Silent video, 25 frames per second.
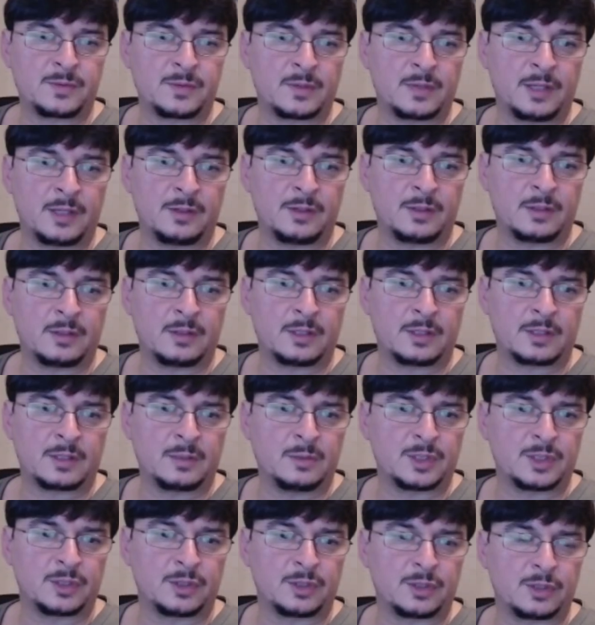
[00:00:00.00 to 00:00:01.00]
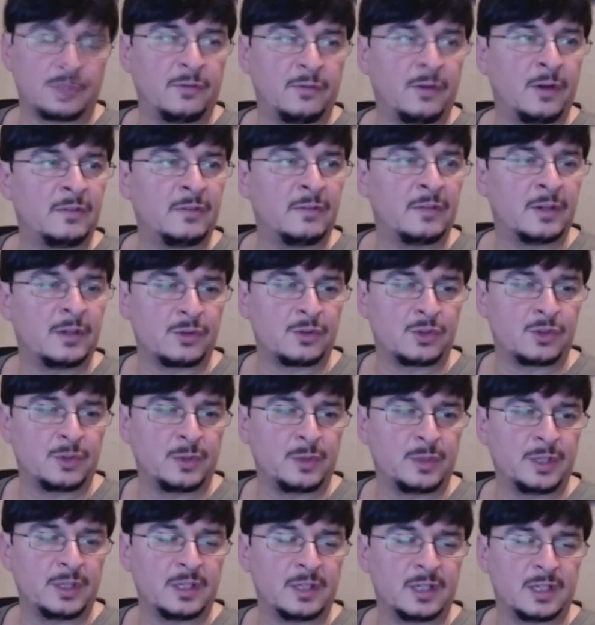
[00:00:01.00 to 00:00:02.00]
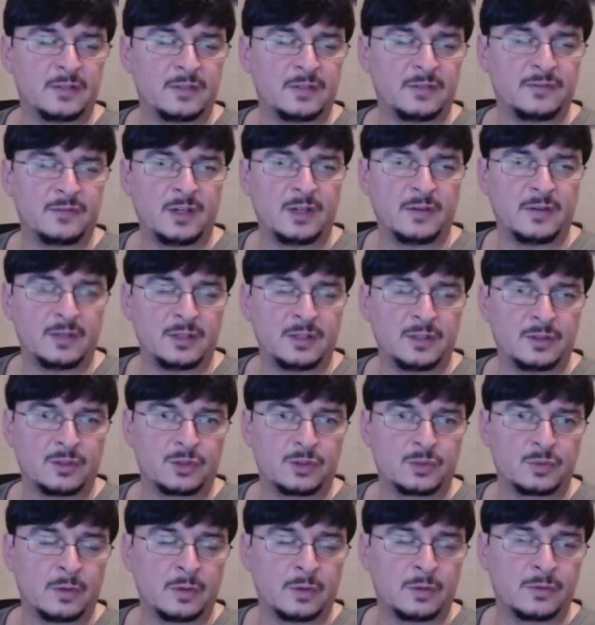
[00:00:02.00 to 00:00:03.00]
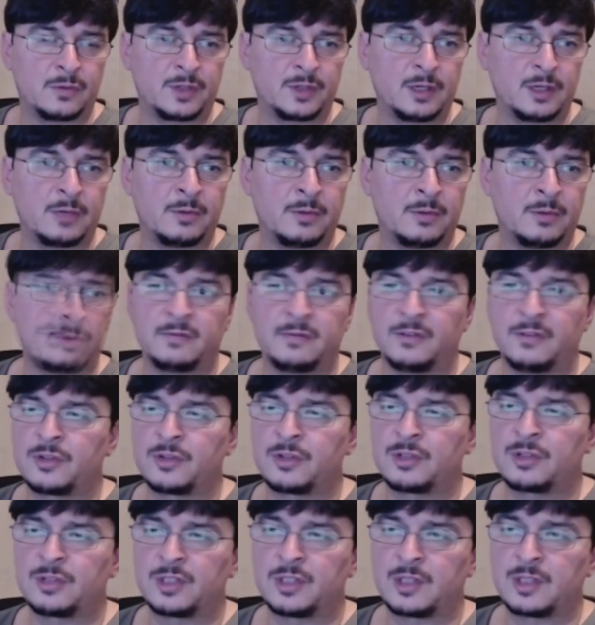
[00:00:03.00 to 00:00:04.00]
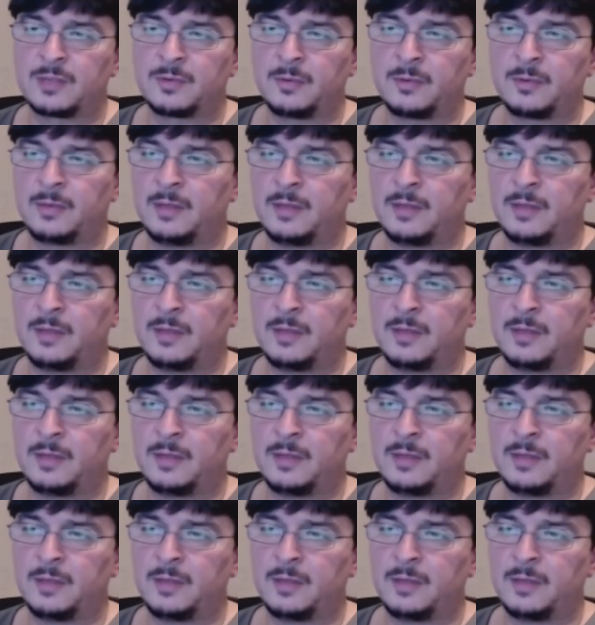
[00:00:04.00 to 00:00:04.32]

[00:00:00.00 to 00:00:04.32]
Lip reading: You're like, was it the 512 gigabyte version is up to around about the